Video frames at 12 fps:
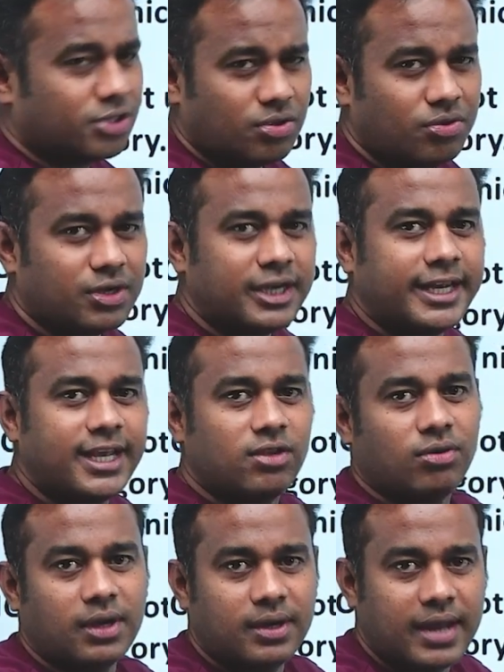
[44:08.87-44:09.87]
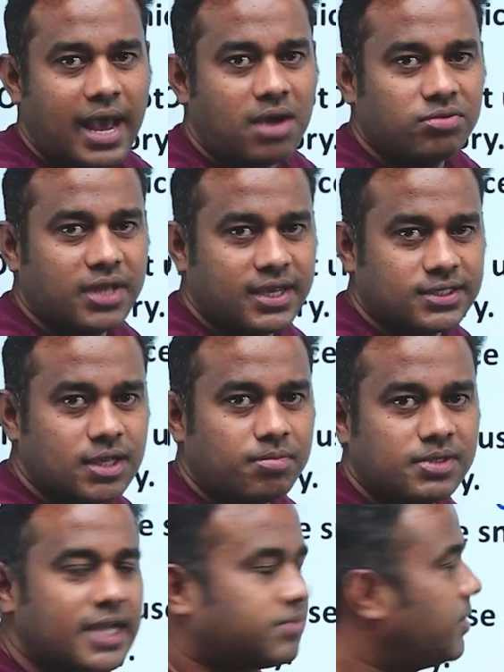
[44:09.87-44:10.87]
So you can have the
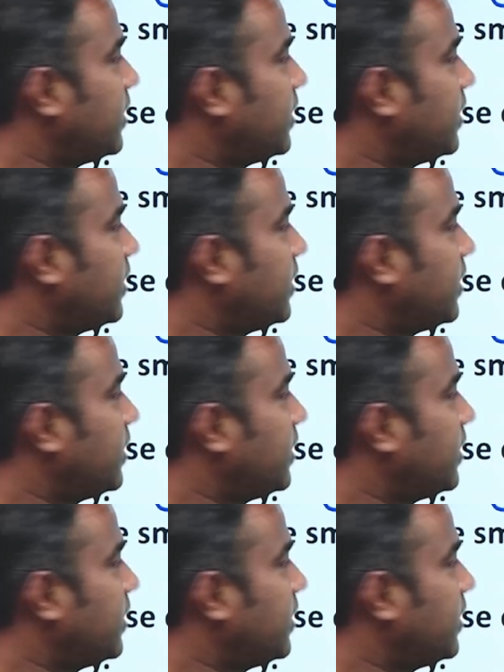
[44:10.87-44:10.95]
examples as many